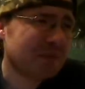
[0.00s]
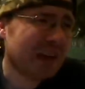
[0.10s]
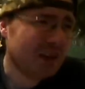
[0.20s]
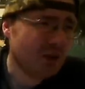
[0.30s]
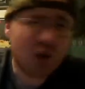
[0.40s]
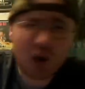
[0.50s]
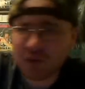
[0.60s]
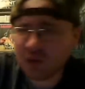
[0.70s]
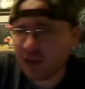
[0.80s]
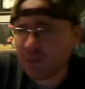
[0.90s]
I guess you call
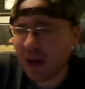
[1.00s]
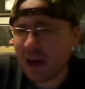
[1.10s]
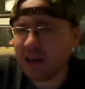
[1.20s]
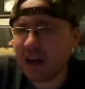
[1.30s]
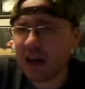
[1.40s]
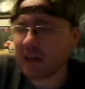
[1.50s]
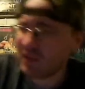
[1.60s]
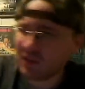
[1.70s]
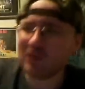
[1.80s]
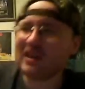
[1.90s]
him the lead bad guy. I
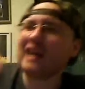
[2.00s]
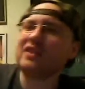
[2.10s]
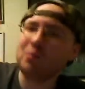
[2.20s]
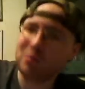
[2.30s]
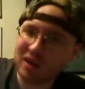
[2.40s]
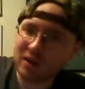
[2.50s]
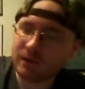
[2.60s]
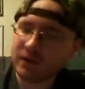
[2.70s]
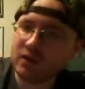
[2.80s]
mean, there's guys above